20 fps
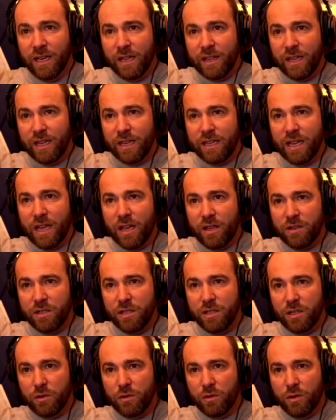that tells
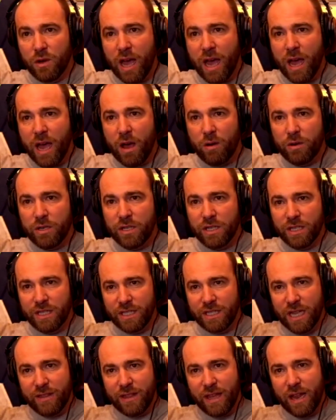you how to
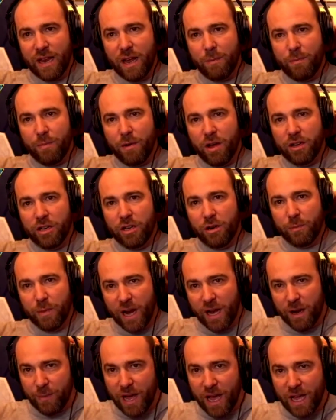set that up on your
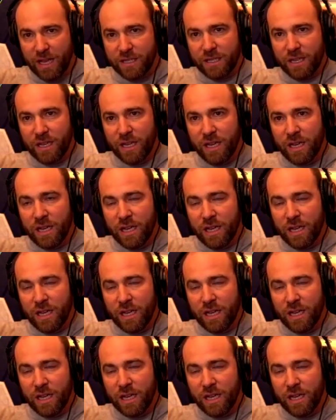MetaMask.